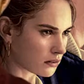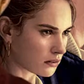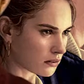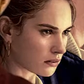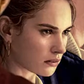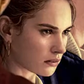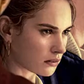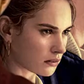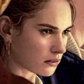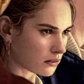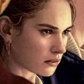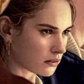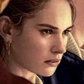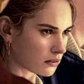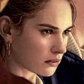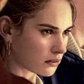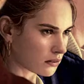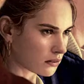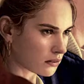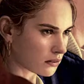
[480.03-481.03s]

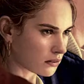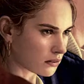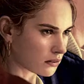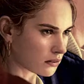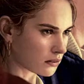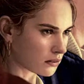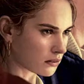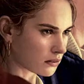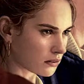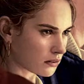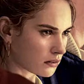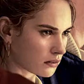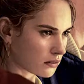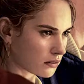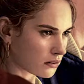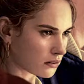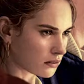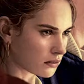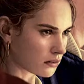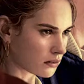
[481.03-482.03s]

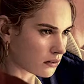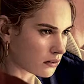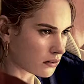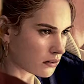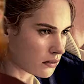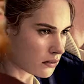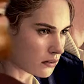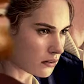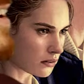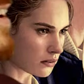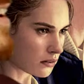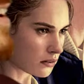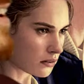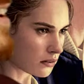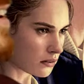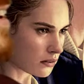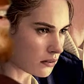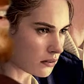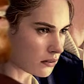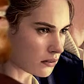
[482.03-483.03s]

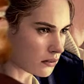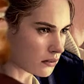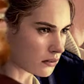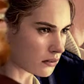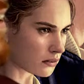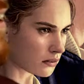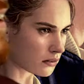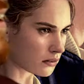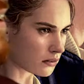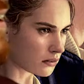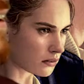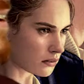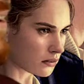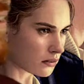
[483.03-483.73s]
[no speech]